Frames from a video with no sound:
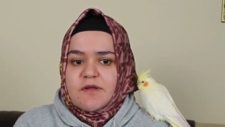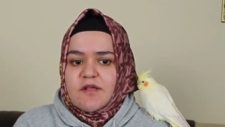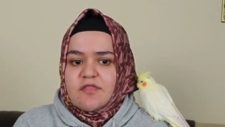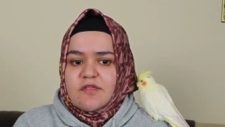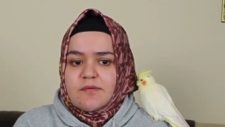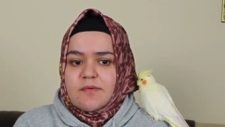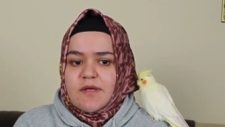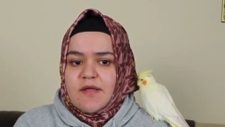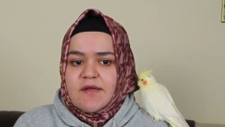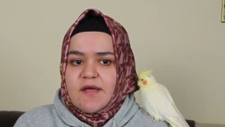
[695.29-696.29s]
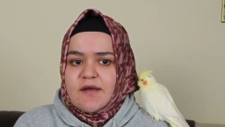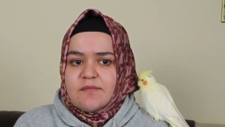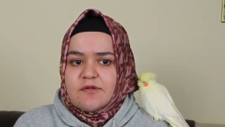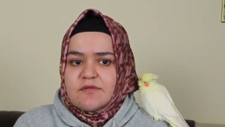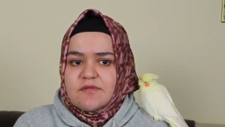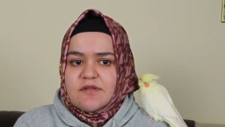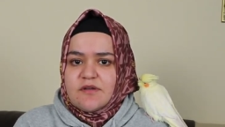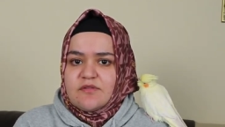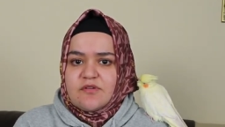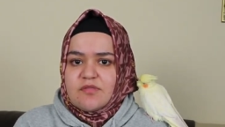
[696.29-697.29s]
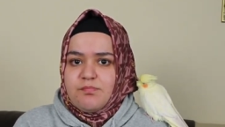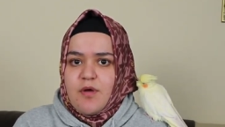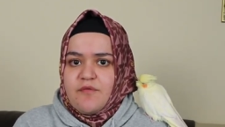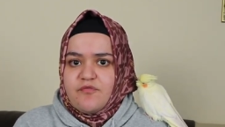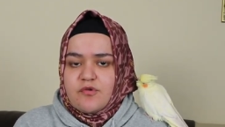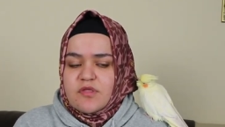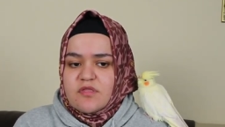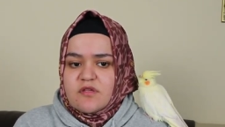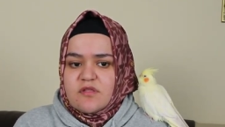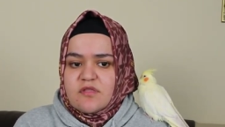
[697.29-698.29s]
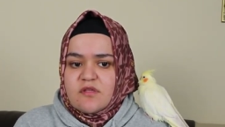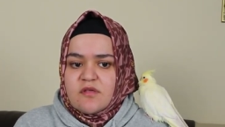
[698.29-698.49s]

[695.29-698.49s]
but I think with any animal, there's just preferences.